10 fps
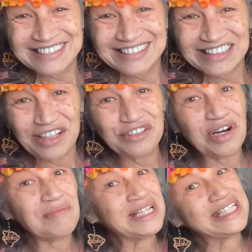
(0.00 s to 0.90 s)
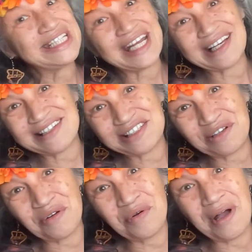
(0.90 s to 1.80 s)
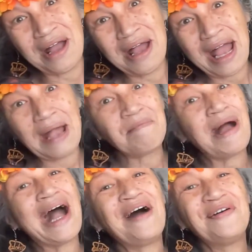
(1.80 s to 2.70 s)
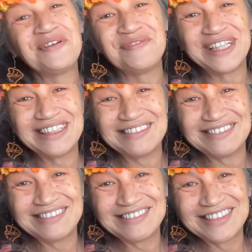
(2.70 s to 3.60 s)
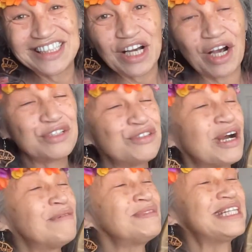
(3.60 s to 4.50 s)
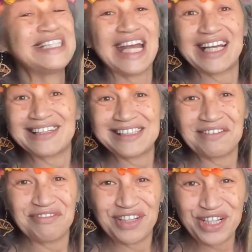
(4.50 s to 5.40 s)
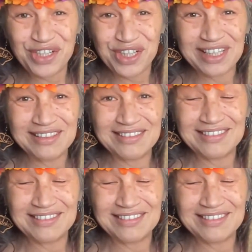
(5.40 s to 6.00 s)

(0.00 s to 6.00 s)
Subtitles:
Our drum can take us to empowerment. Our drum can take us to vision.